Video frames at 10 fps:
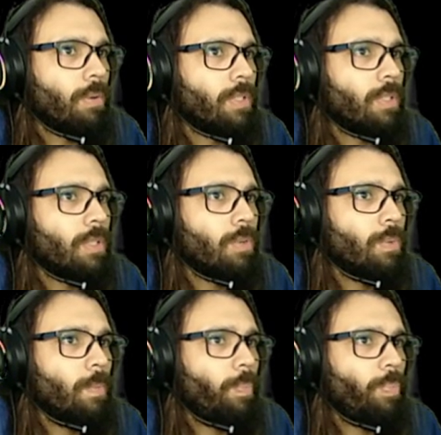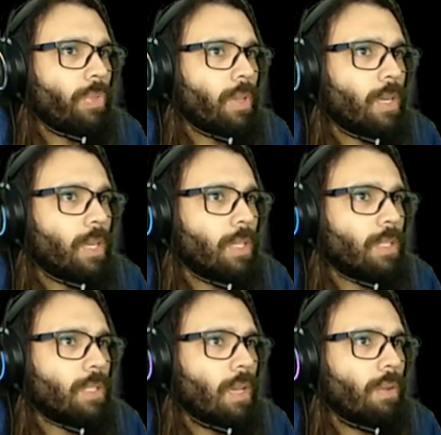of steel and
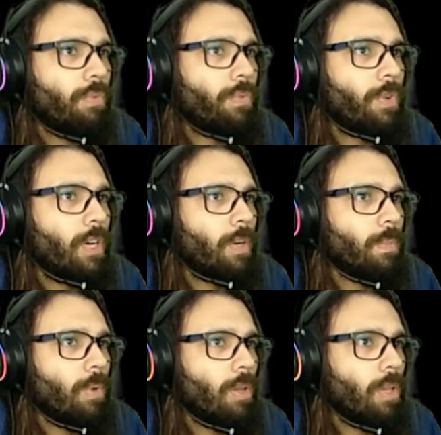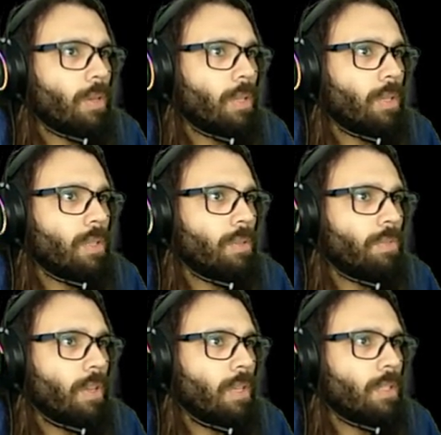standing firm in
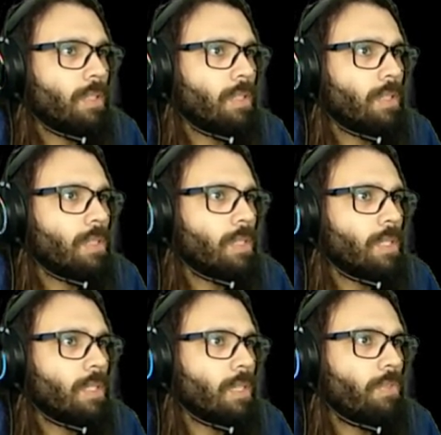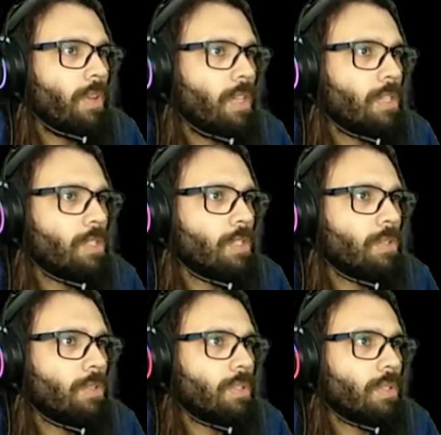defending
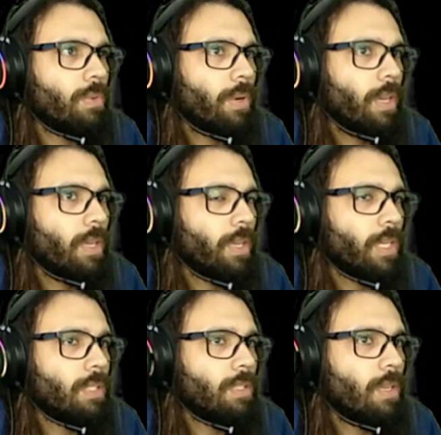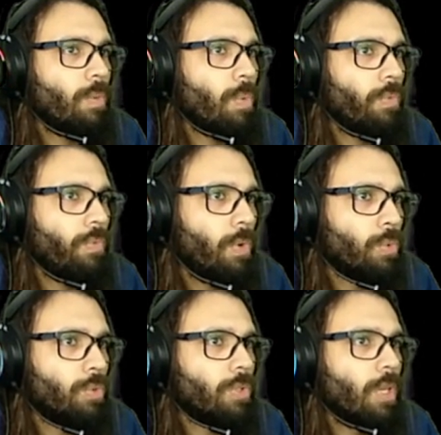disadvantageous terrain against terrible
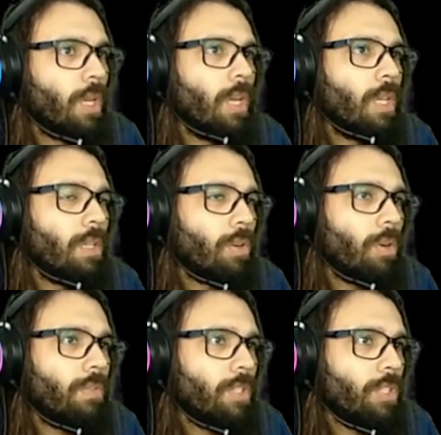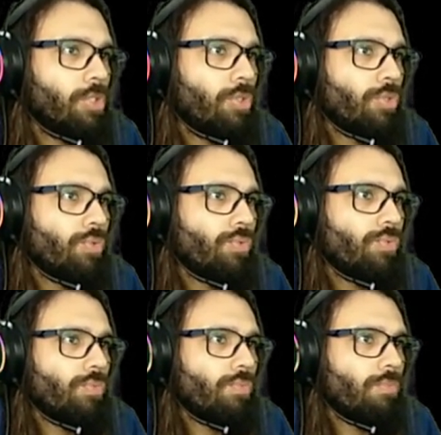foes. The cover needs
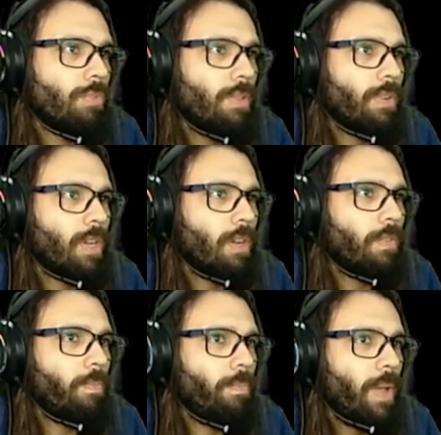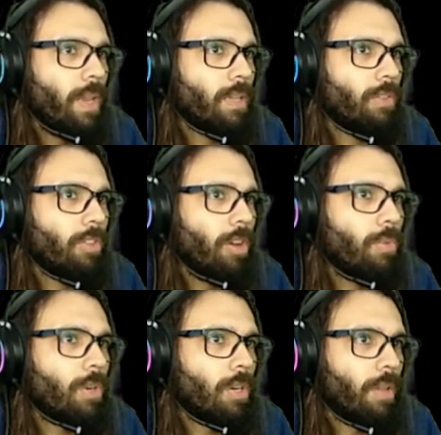to leave a kind of panic
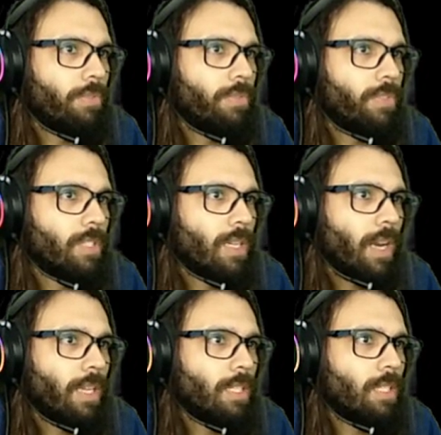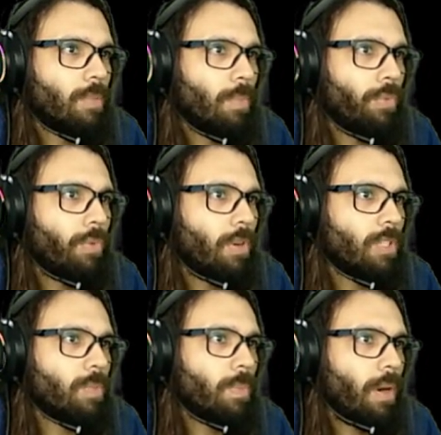terror at first glance before
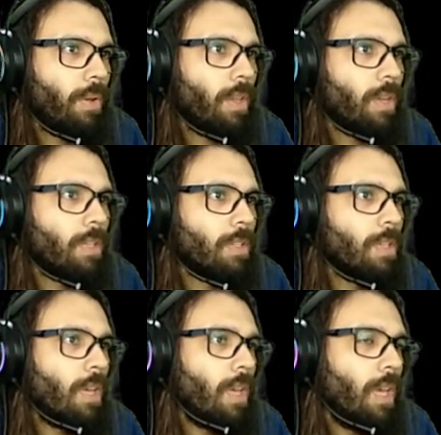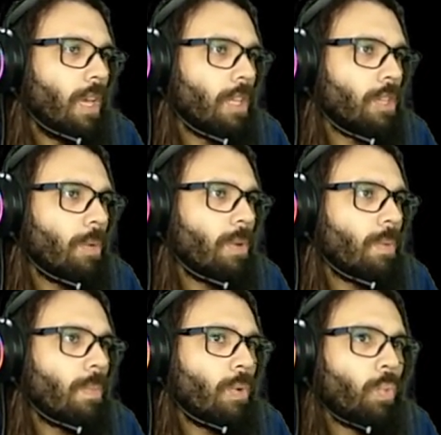inspiring an
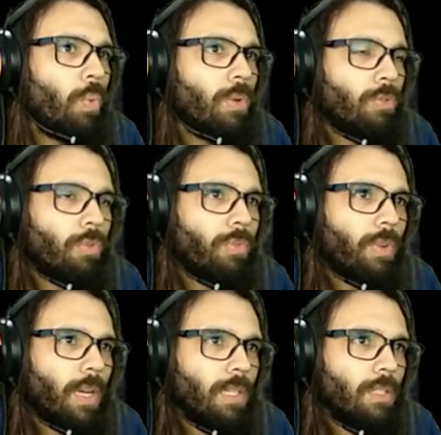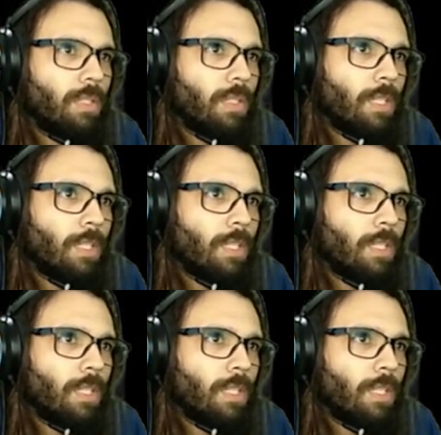indomitable will to fight.